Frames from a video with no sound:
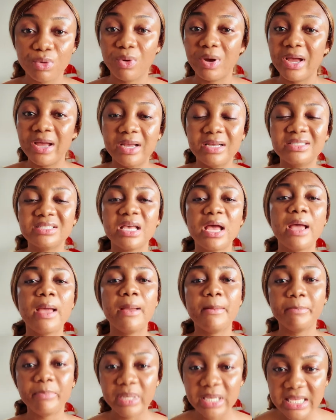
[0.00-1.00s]
your hands,
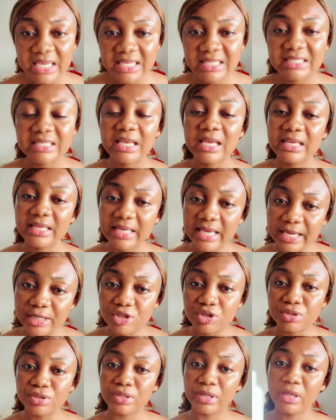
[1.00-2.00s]
please
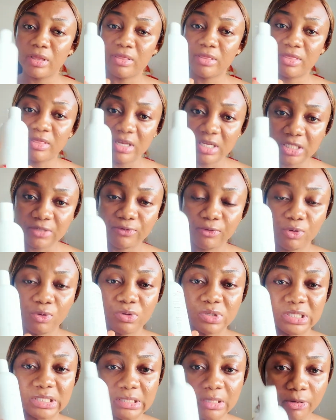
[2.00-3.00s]
get this for
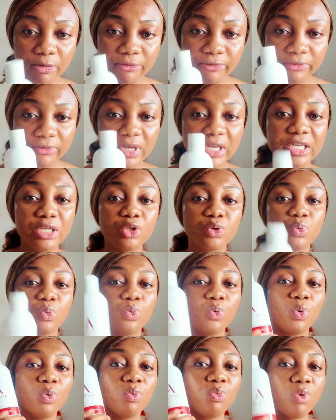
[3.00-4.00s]
yourself. It
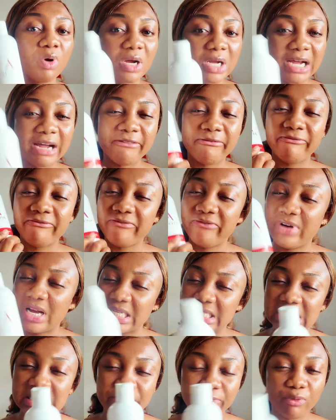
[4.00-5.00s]
will work
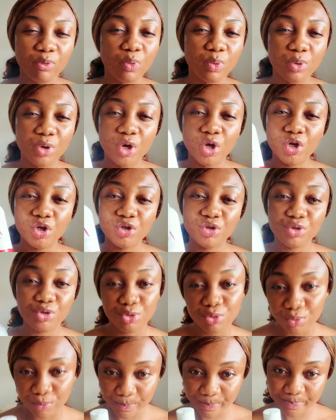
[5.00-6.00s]
fast for
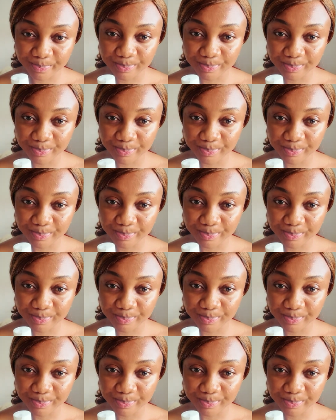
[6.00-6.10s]
you,